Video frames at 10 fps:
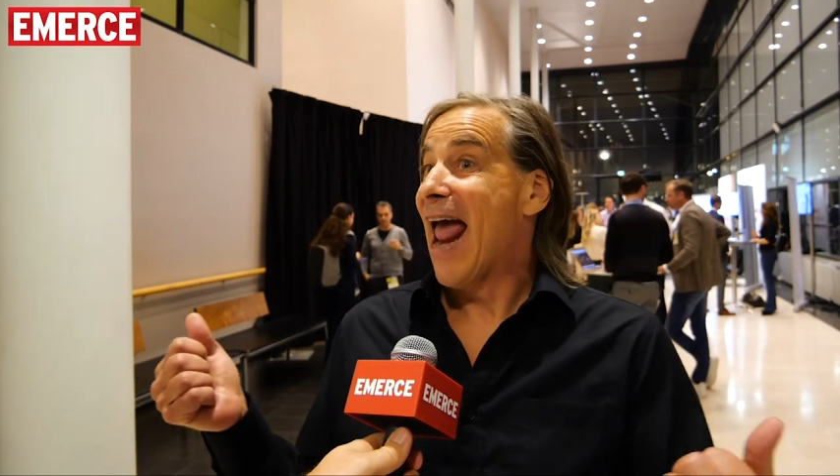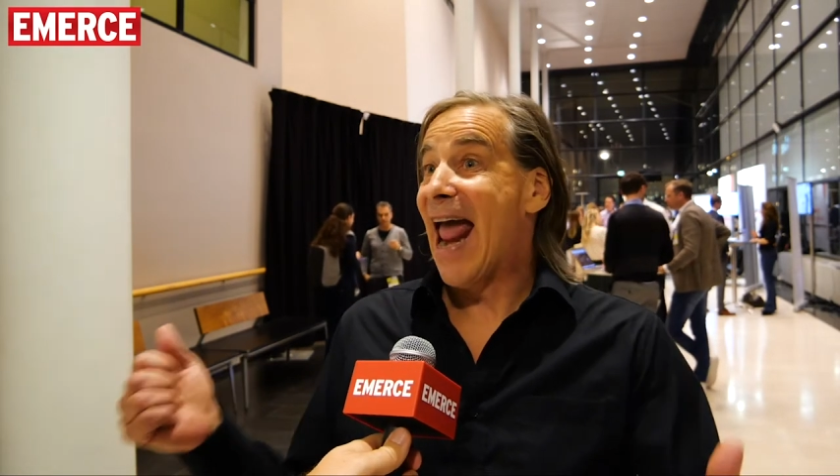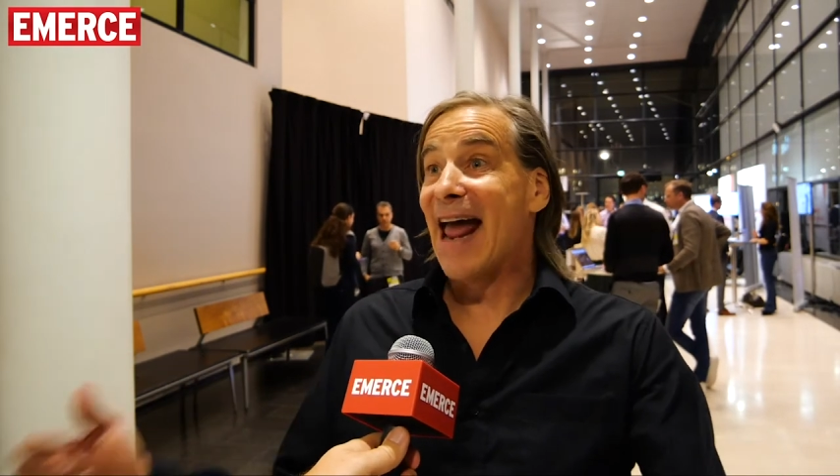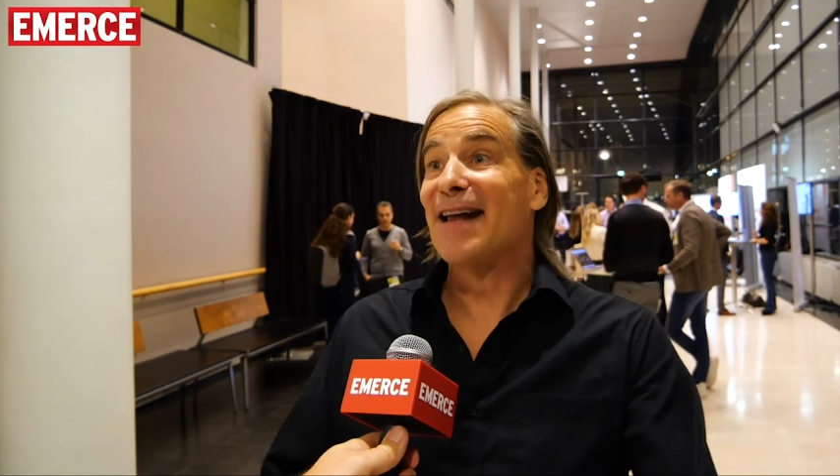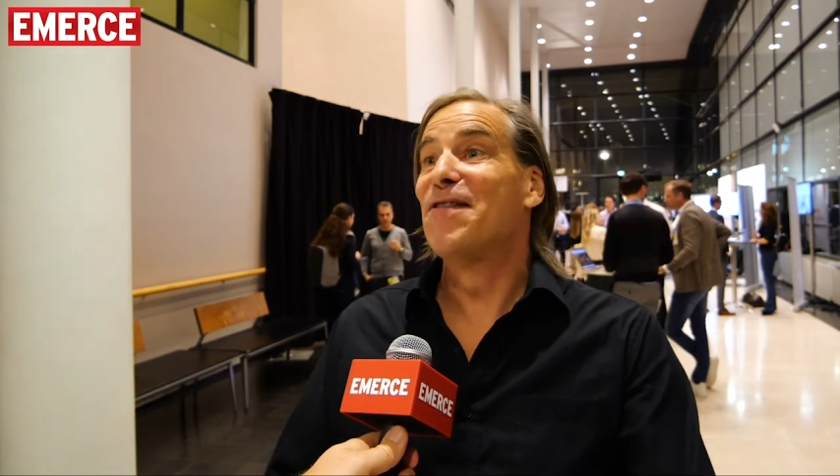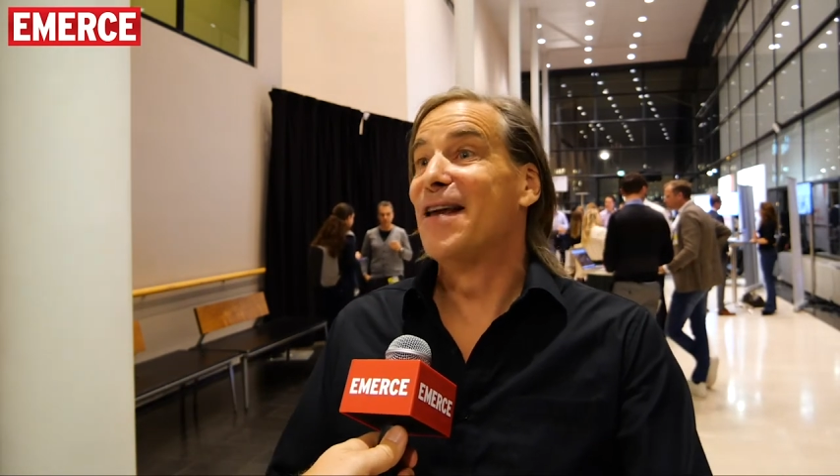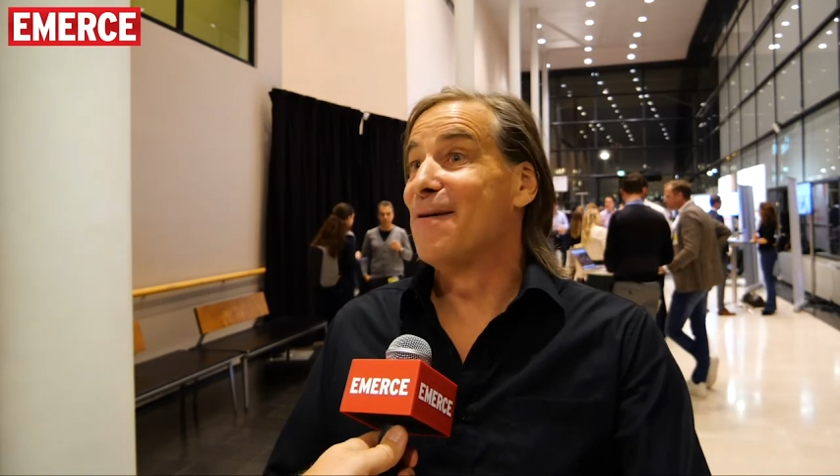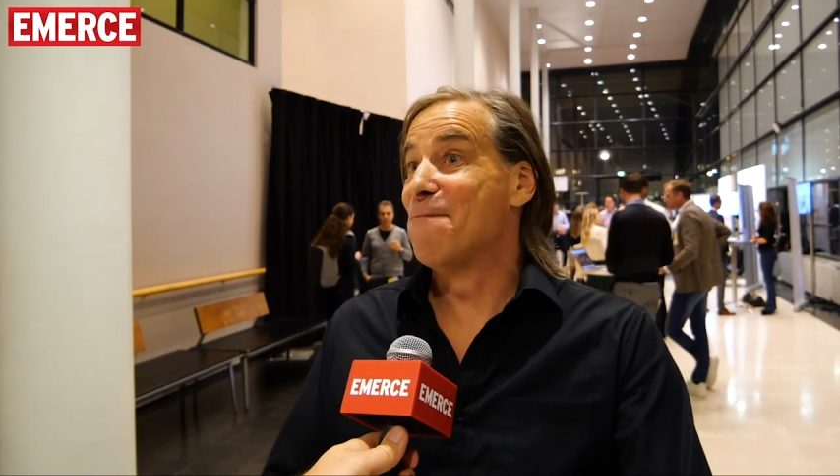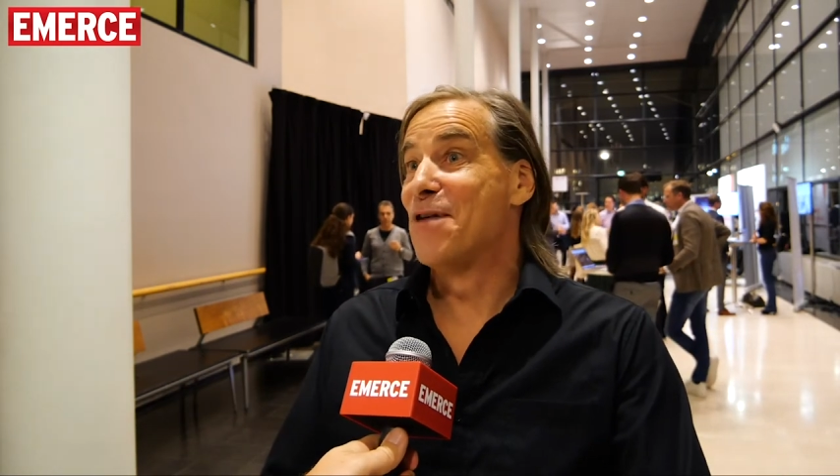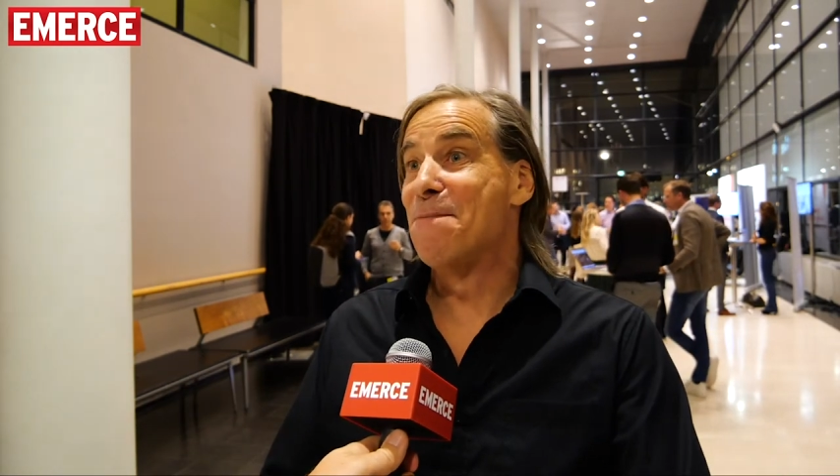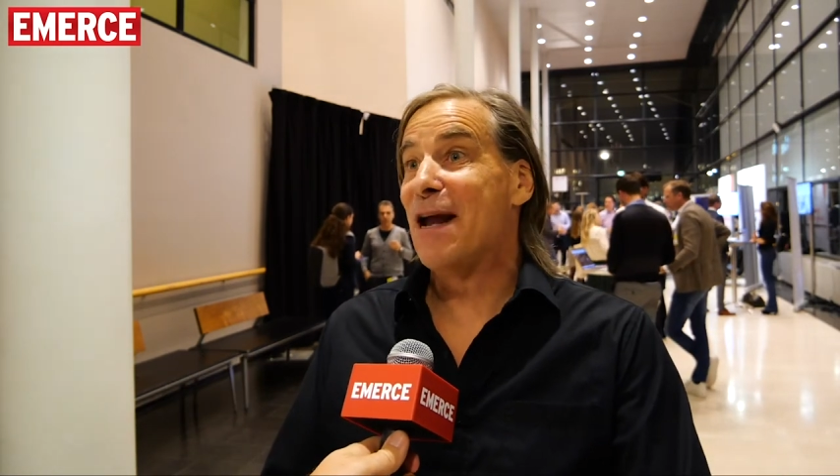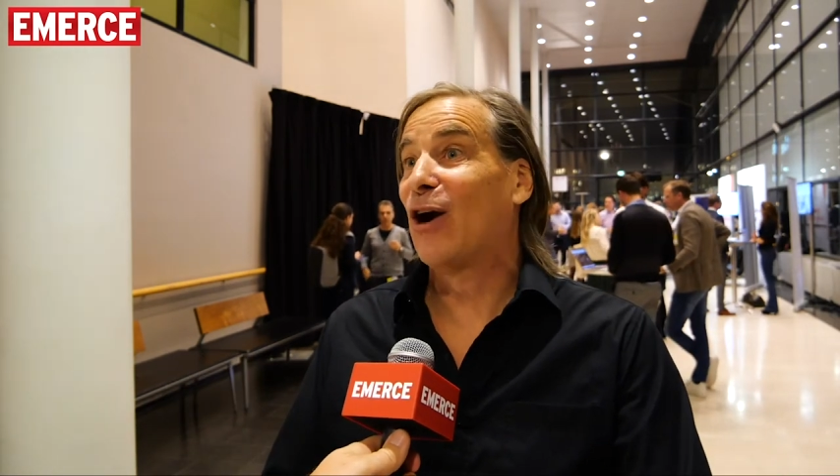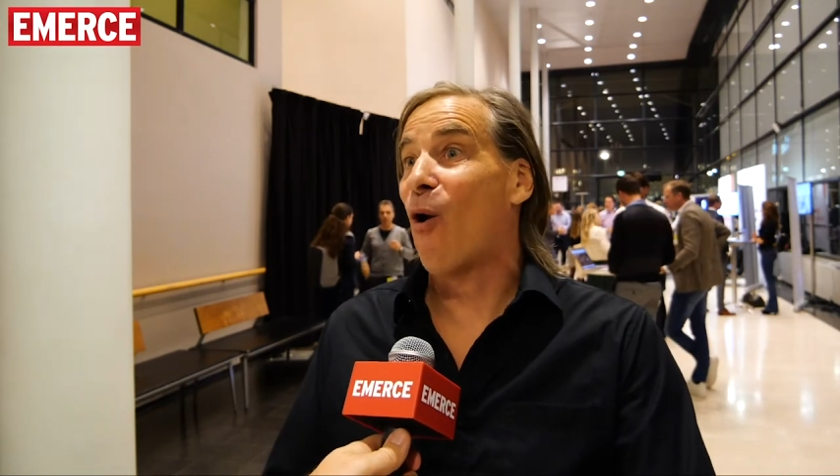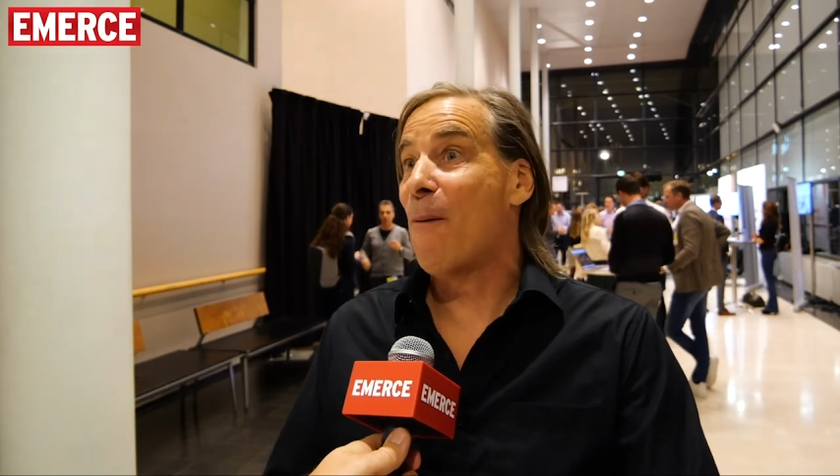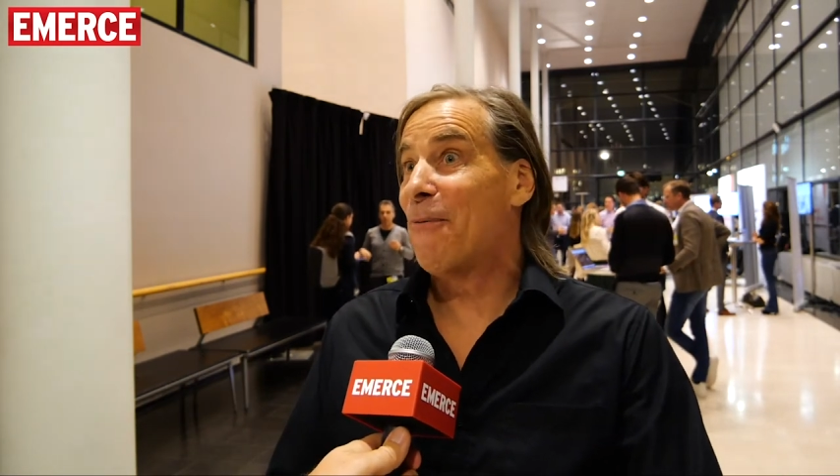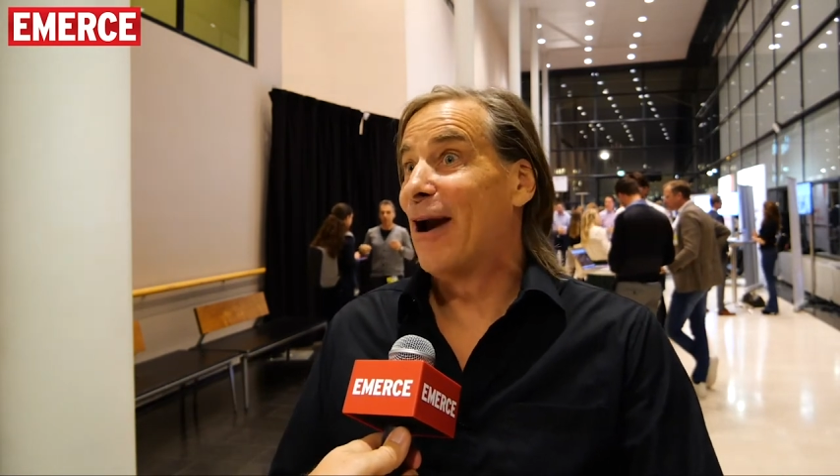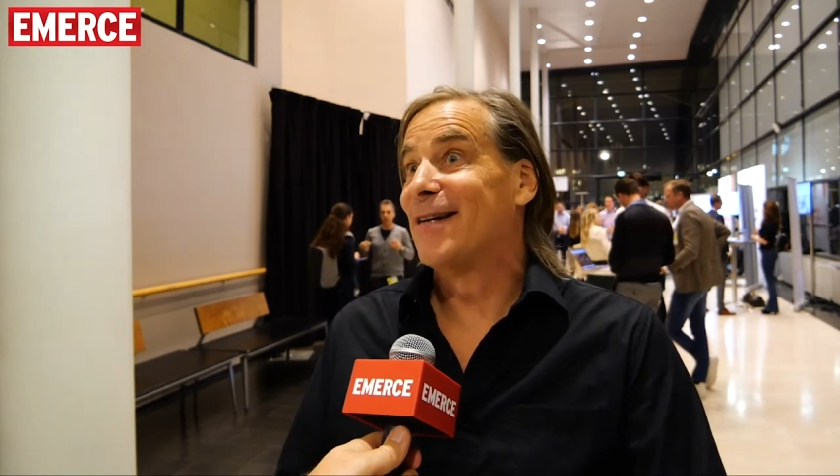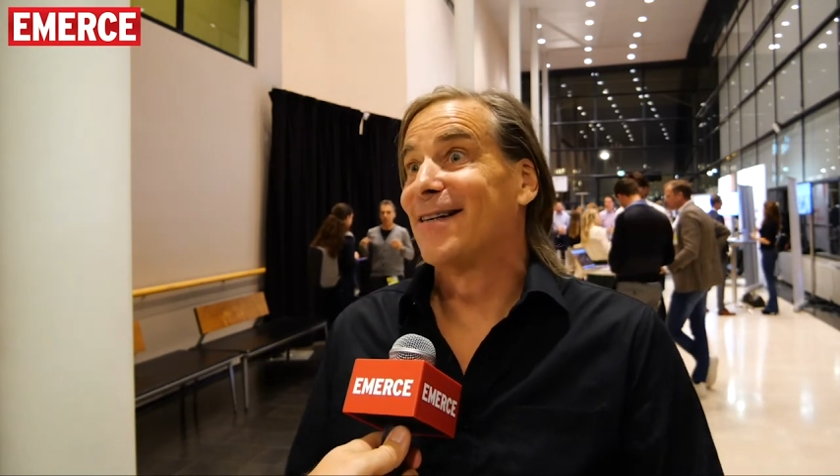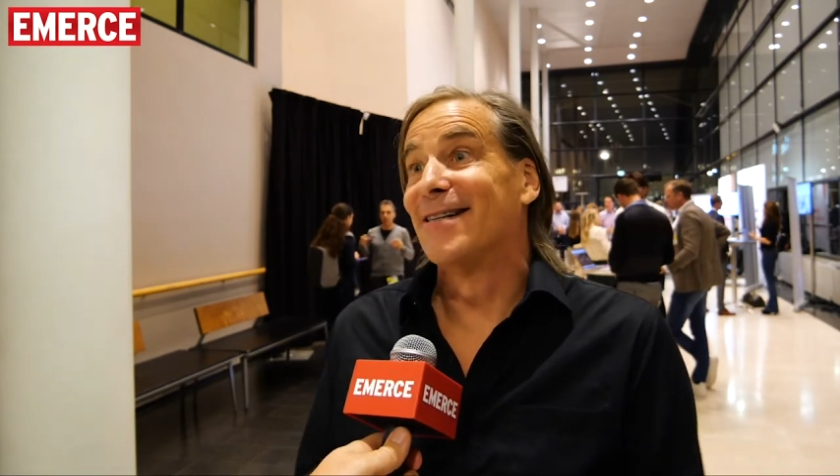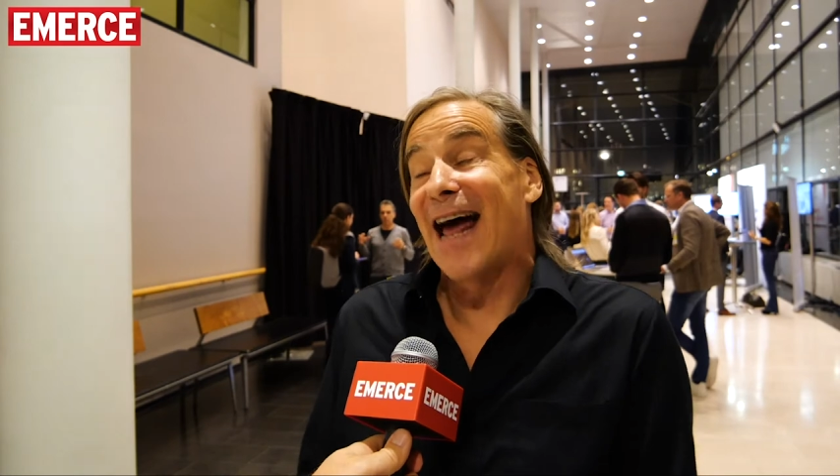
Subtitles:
and the big corporations,